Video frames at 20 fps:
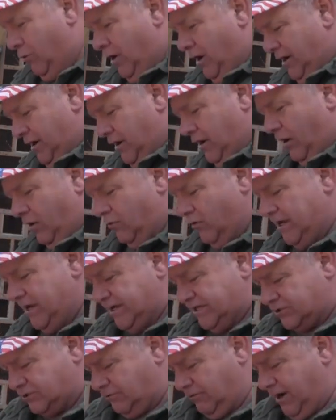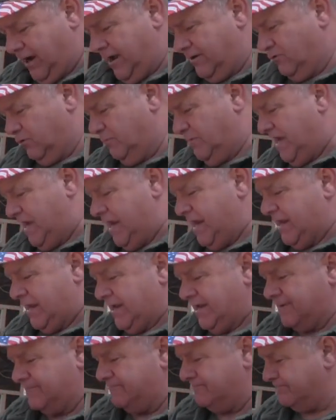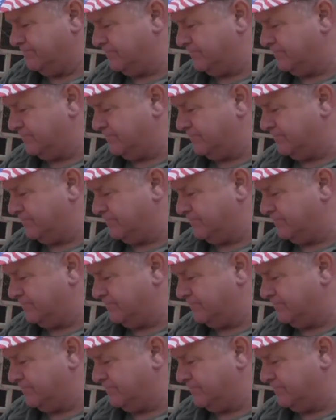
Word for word: want to know what East Grand will be eating,